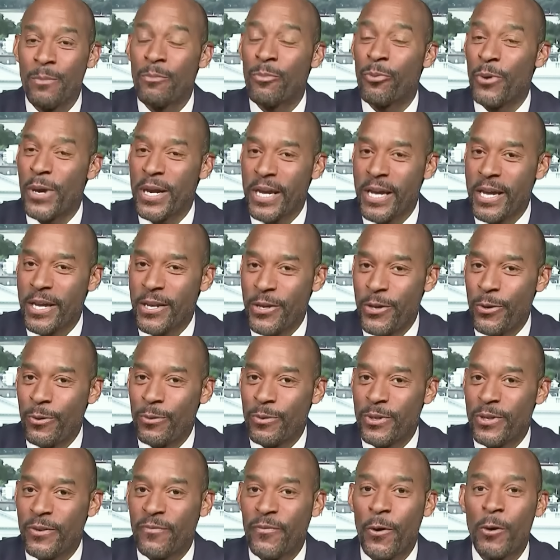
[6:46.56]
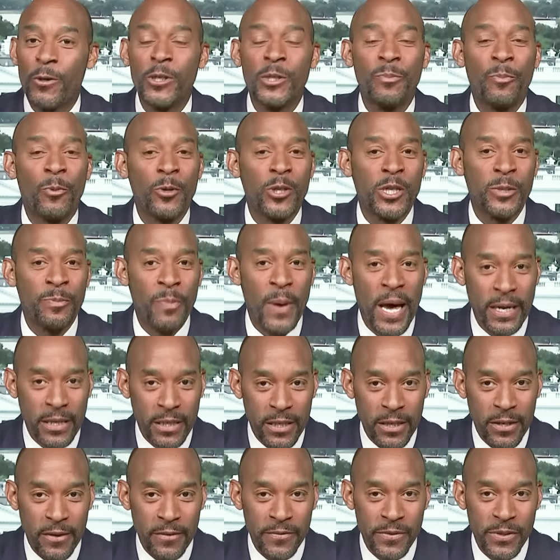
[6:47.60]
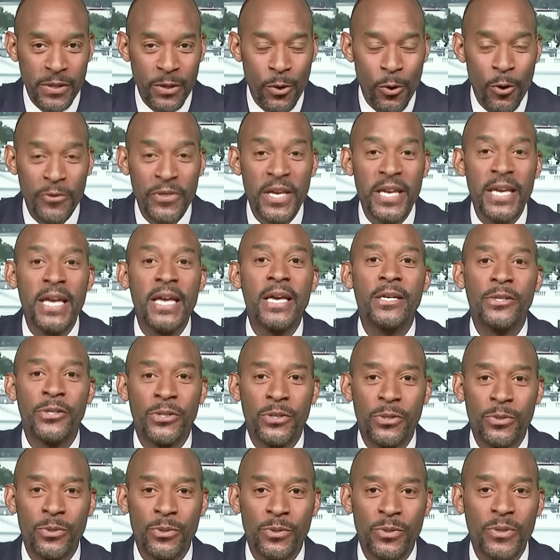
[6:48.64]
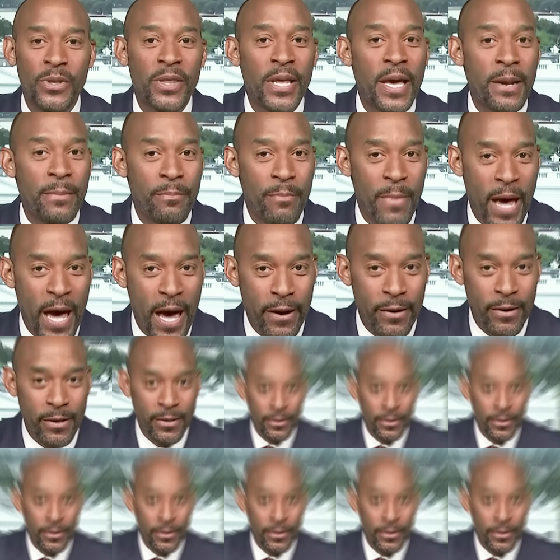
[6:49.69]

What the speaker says: Bringing you diverse perspectives on the issues that matter.